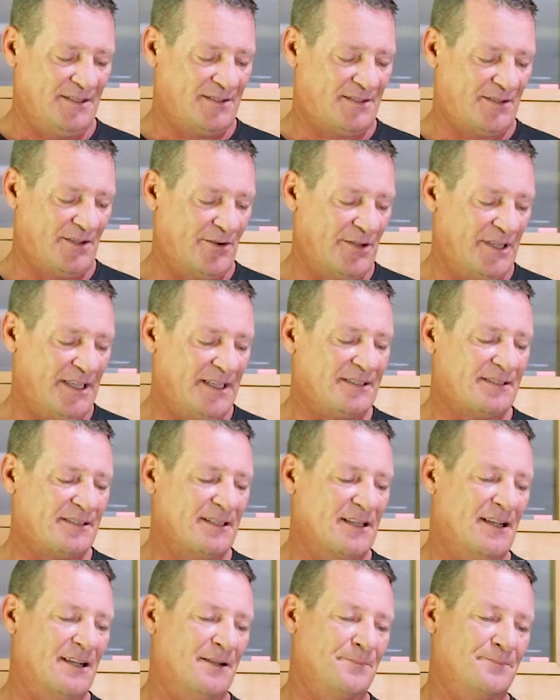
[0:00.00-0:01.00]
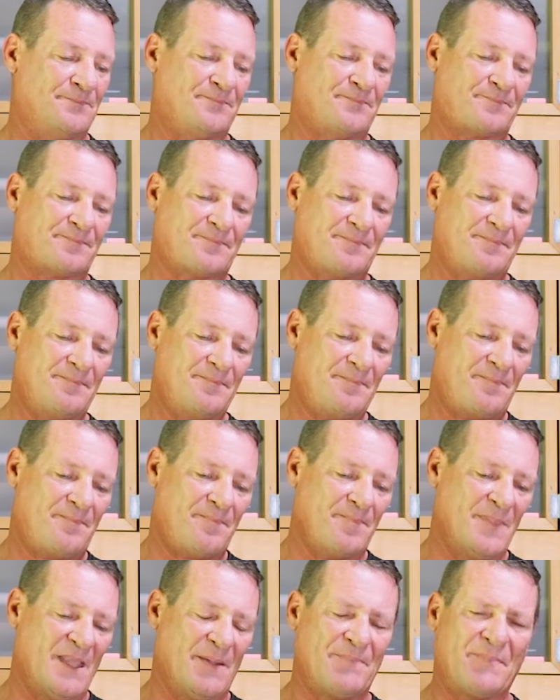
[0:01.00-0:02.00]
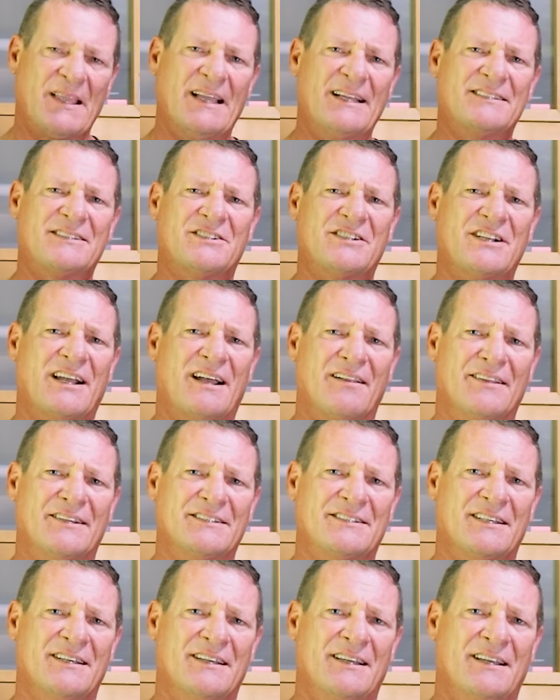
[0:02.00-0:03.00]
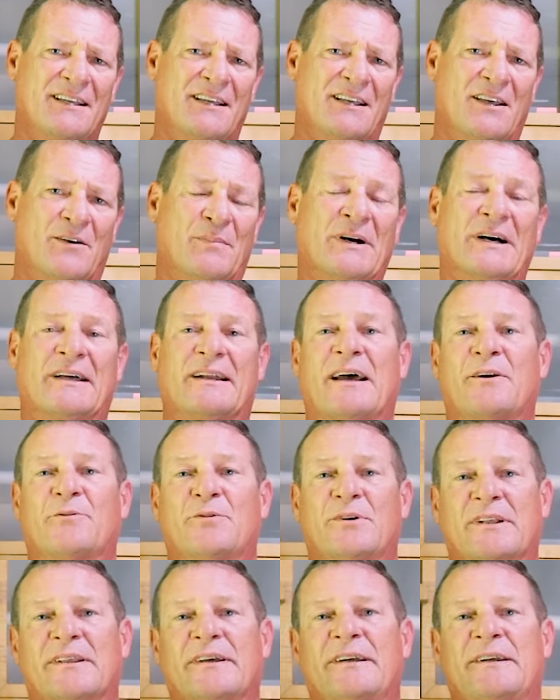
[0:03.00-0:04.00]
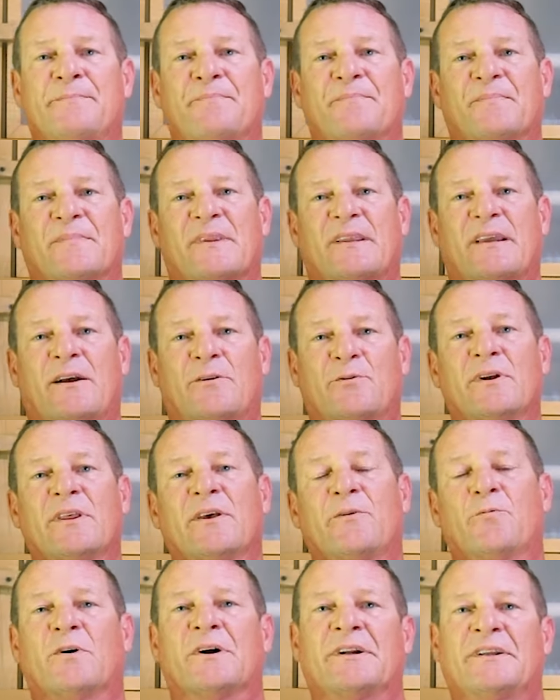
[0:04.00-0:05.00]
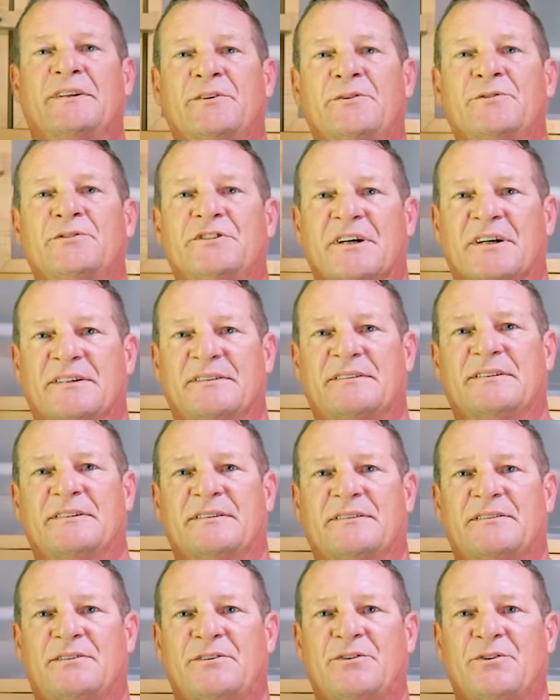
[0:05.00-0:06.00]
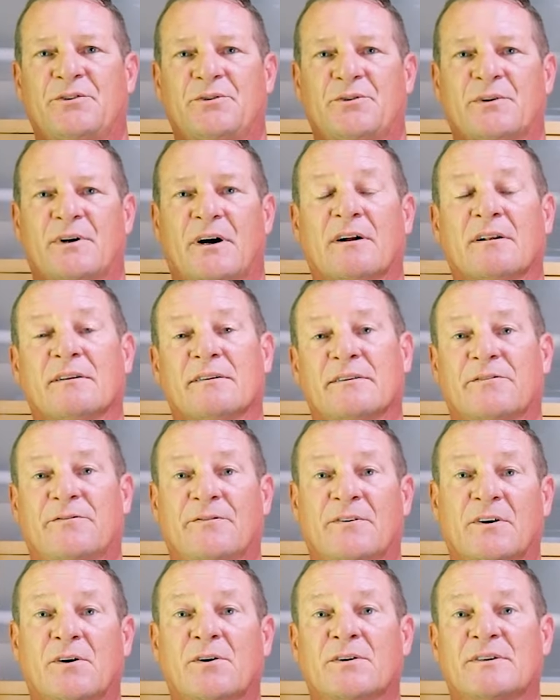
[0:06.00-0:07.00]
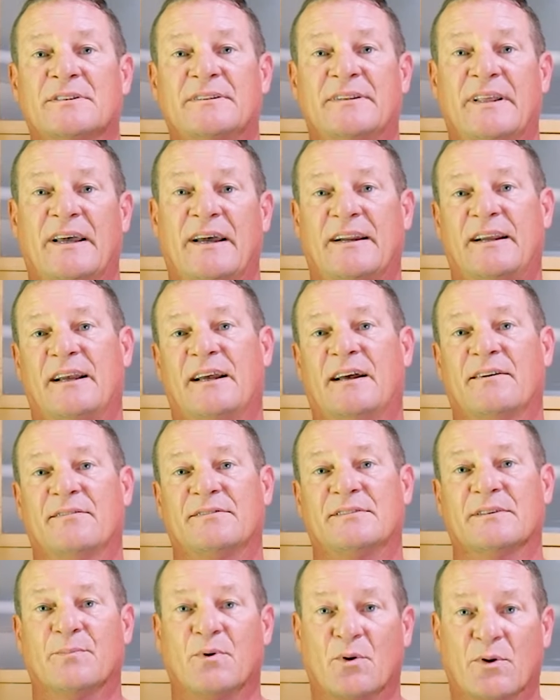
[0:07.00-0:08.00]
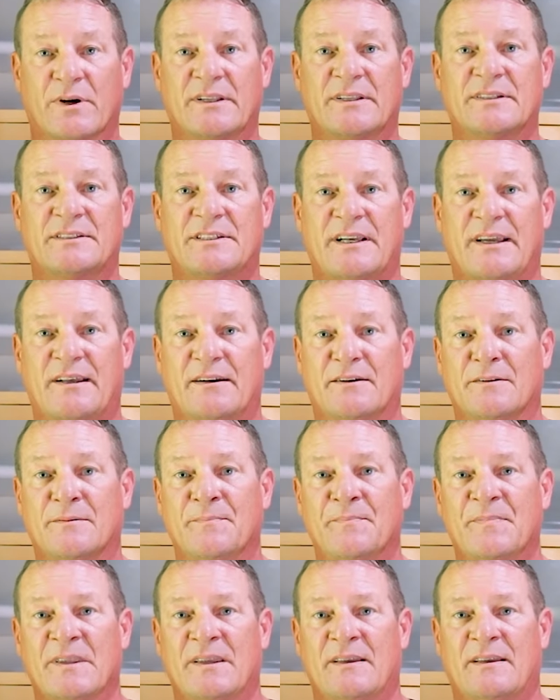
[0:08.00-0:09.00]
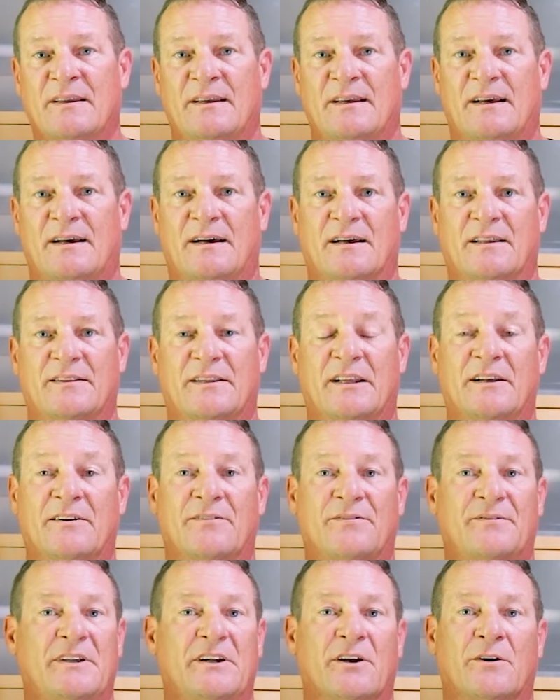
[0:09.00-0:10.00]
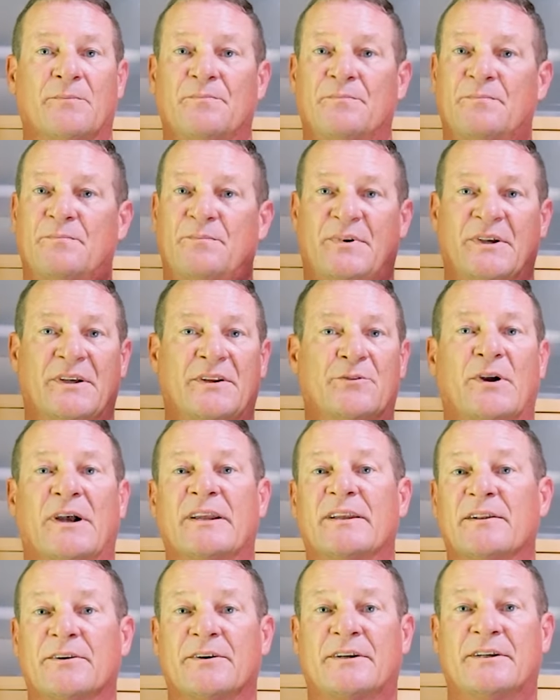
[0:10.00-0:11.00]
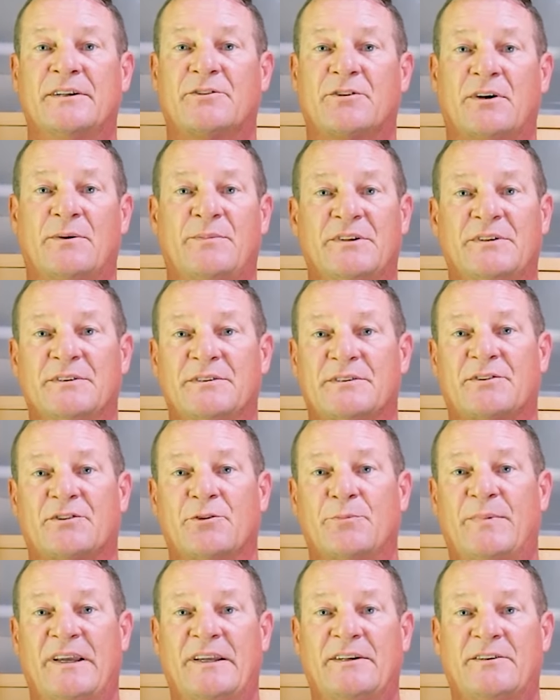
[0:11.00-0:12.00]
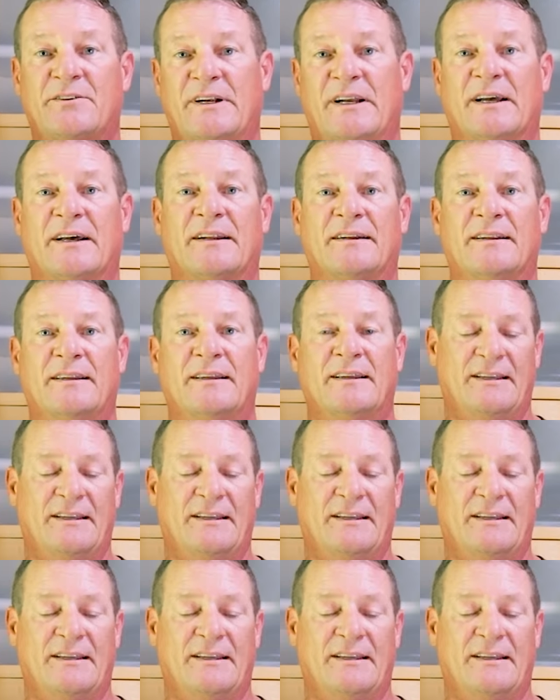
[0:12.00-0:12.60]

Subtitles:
So it's a challenge, but I really want to do justice to all of the folks that have supported the channel, that have, you know, been regular contributors through Patreon.